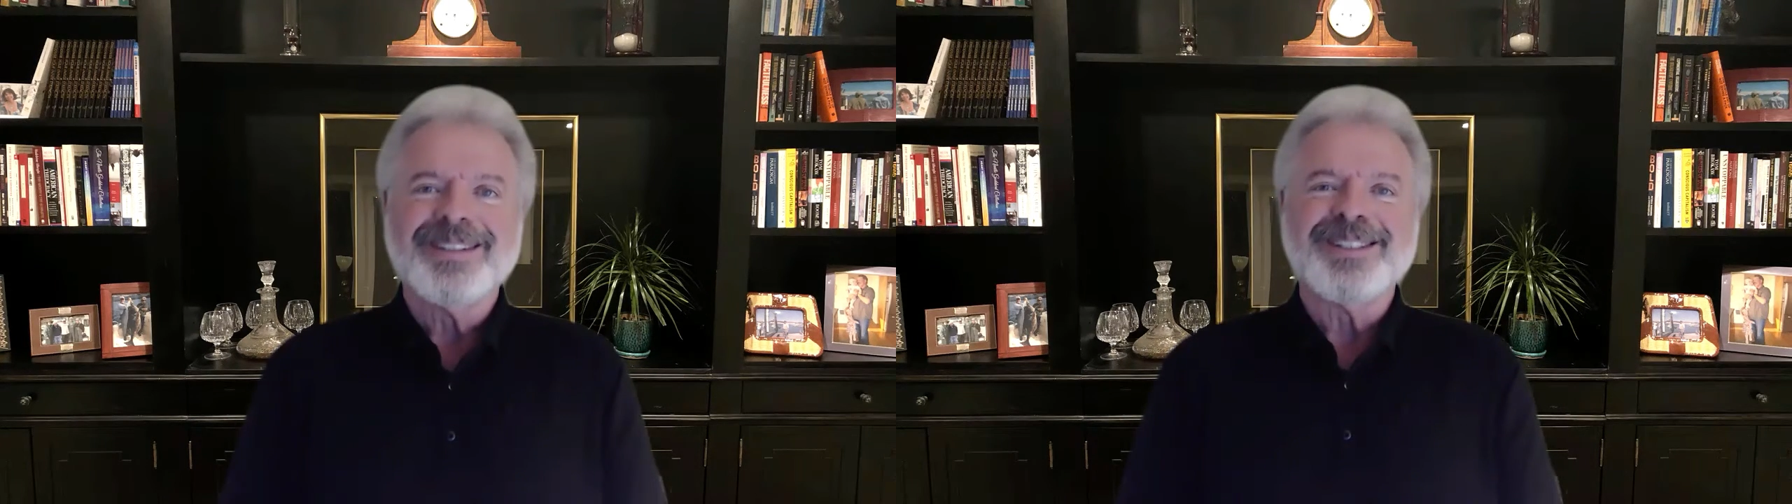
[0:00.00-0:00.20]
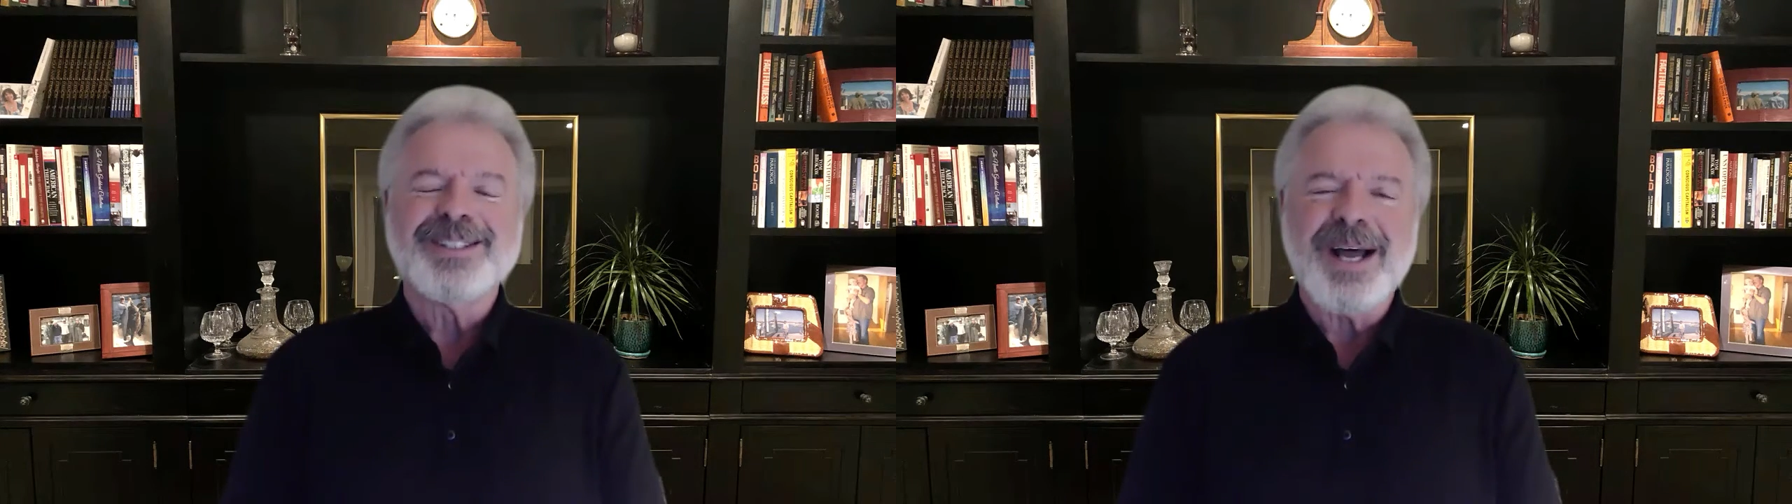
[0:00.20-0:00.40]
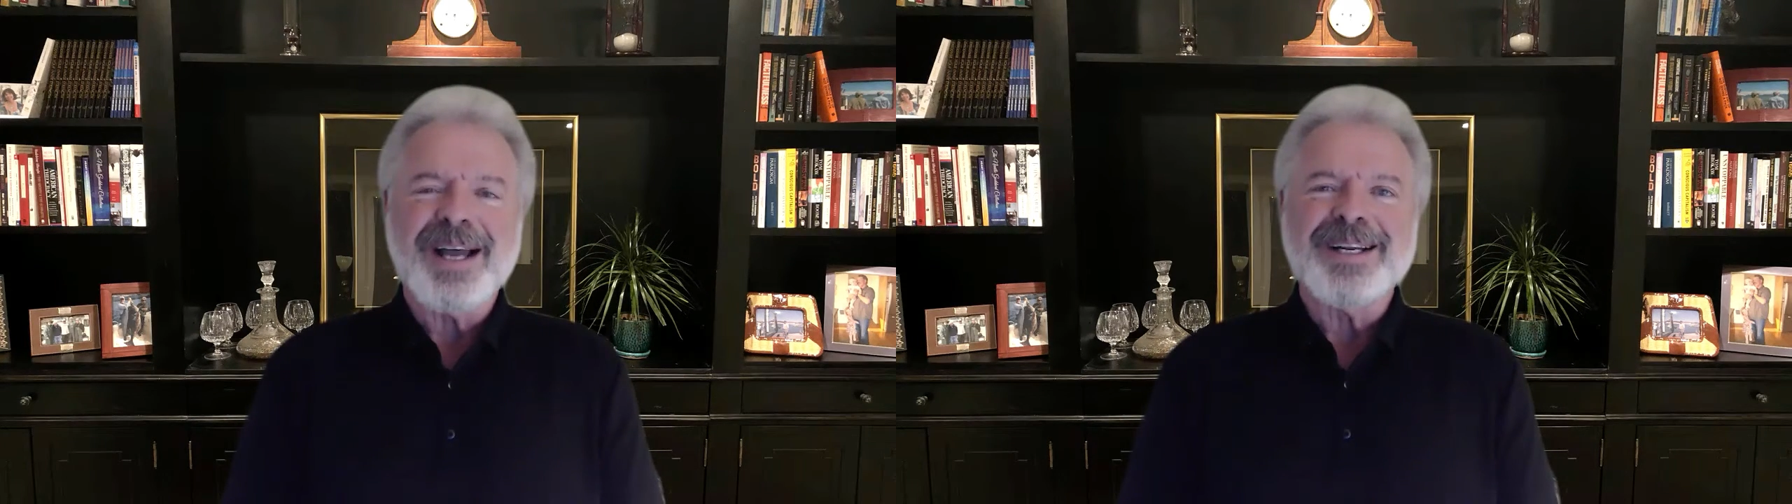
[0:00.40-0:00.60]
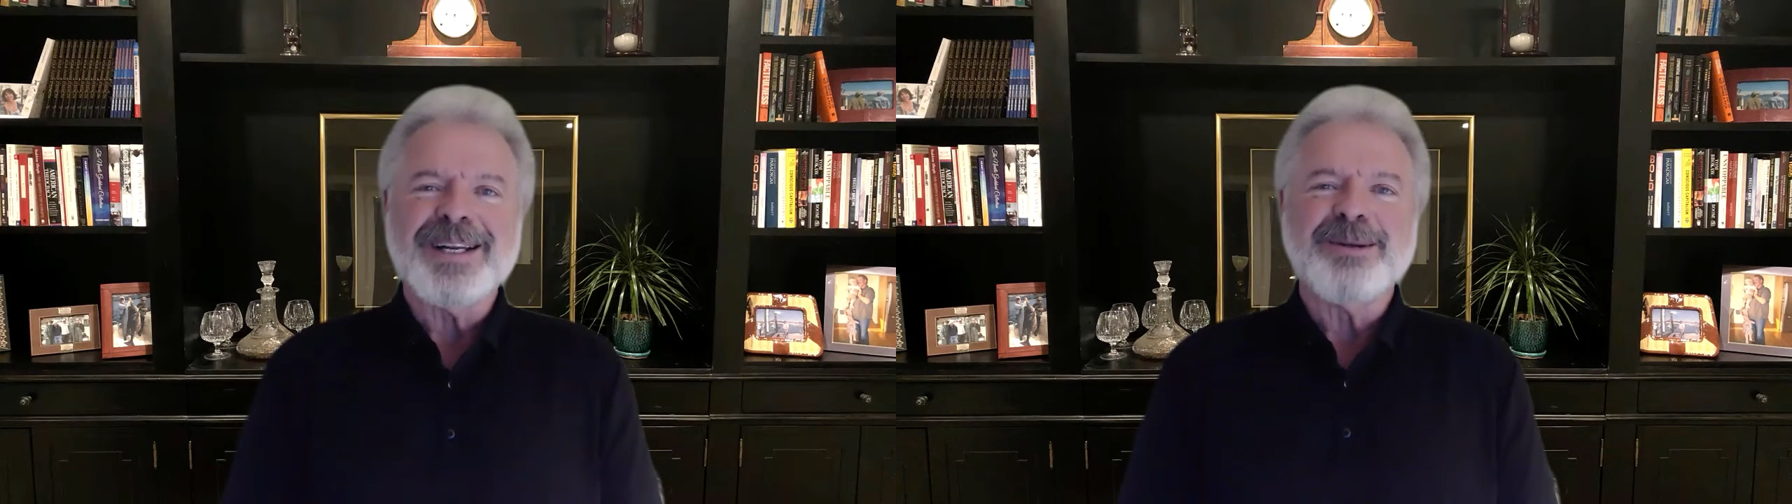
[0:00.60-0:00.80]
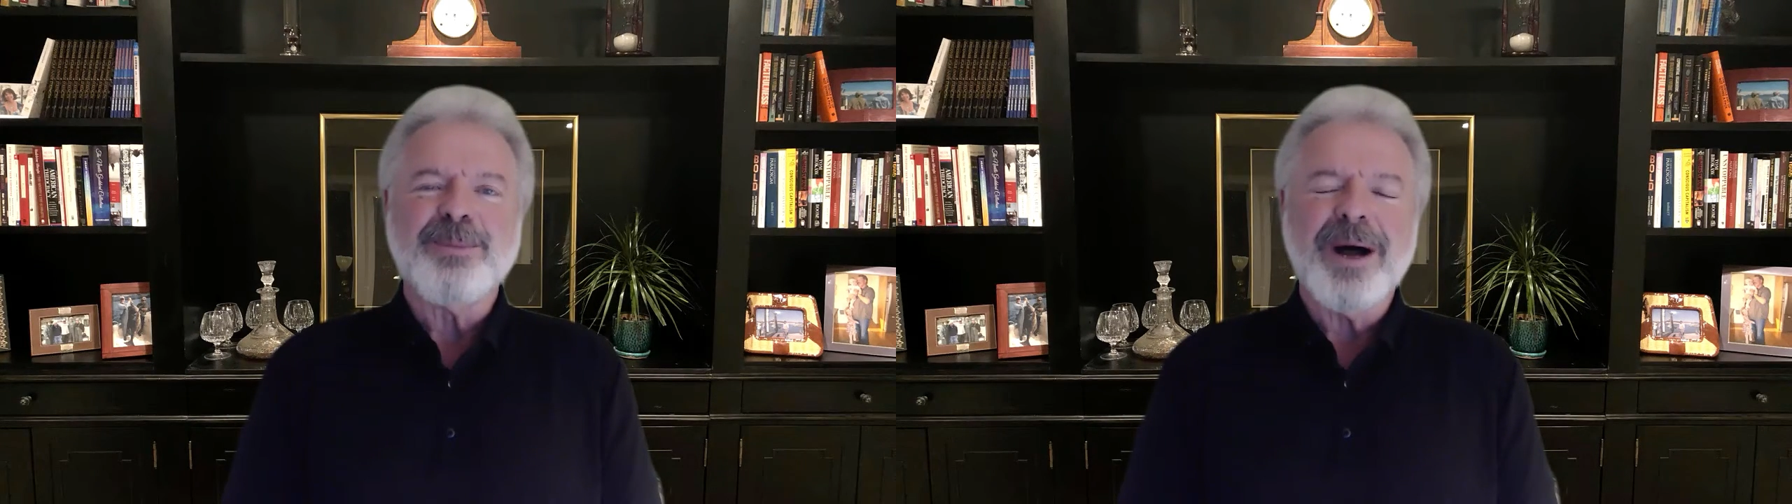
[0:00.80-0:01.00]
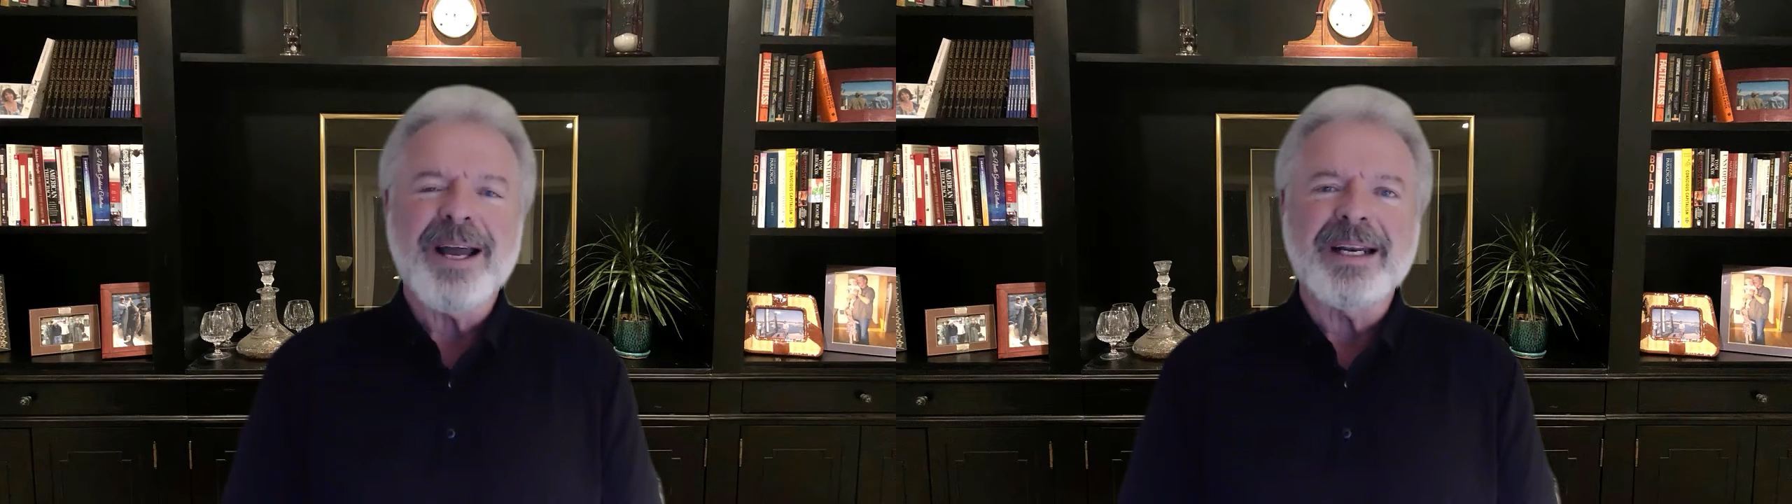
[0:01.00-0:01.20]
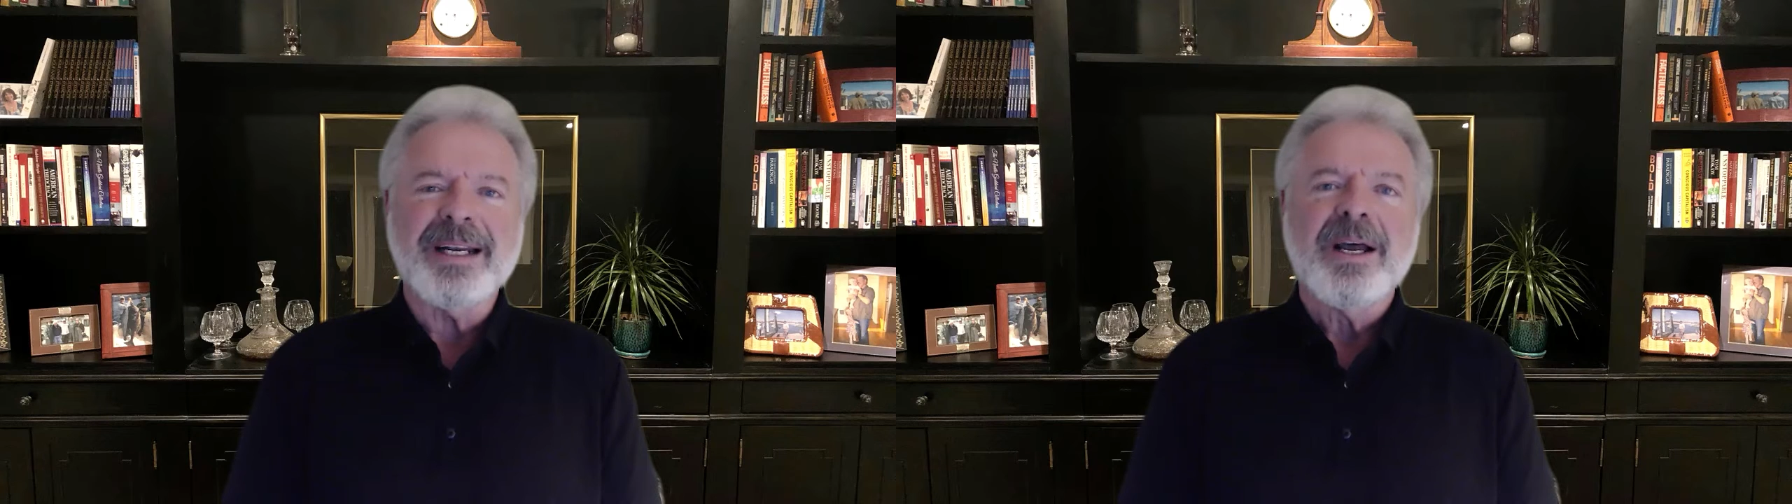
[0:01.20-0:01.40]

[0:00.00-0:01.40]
design in mind.